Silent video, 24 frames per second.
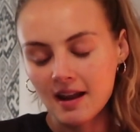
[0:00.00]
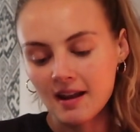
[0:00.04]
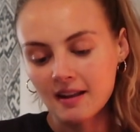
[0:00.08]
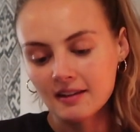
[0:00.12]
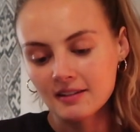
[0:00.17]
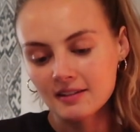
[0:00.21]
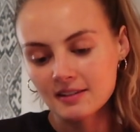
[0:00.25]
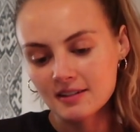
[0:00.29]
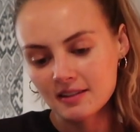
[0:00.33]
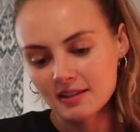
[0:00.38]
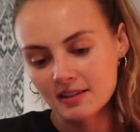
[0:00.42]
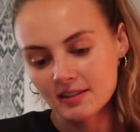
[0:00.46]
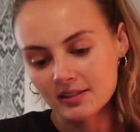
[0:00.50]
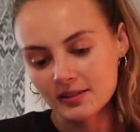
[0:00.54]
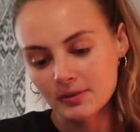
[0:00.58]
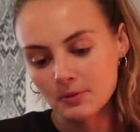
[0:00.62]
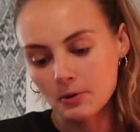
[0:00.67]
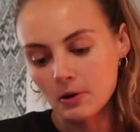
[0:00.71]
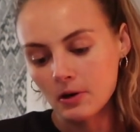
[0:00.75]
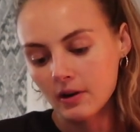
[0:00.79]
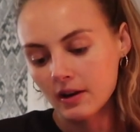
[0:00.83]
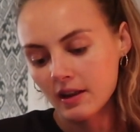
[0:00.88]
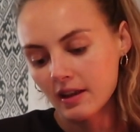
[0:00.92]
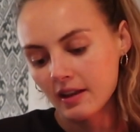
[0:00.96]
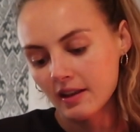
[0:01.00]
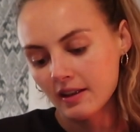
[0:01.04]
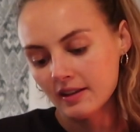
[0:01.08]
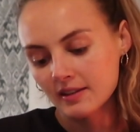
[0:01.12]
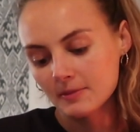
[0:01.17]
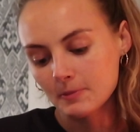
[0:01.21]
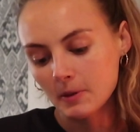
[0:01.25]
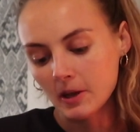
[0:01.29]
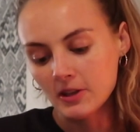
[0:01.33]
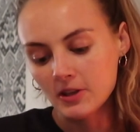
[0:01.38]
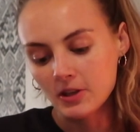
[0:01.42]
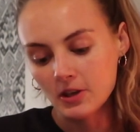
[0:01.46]
and this one is
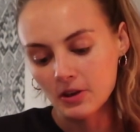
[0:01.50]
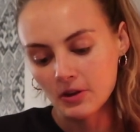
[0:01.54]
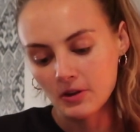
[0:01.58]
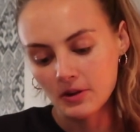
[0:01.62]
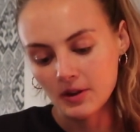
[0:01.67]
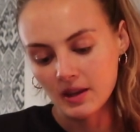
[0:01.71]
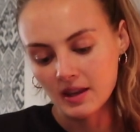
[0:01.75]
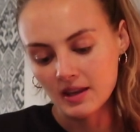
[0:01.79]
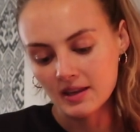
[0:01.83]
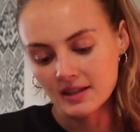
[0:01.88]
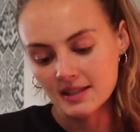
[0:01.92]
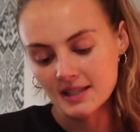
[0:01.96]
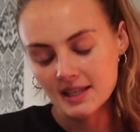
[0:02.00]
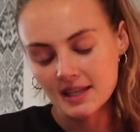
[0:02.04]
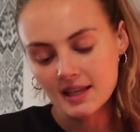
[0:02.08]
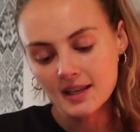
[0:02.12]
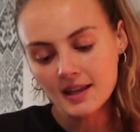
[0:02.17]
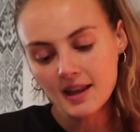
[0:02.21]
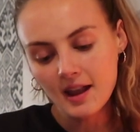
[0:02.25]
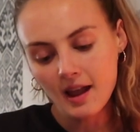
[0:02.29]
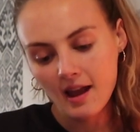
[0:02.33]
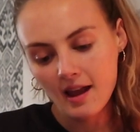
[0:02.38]
by Yogi Tea.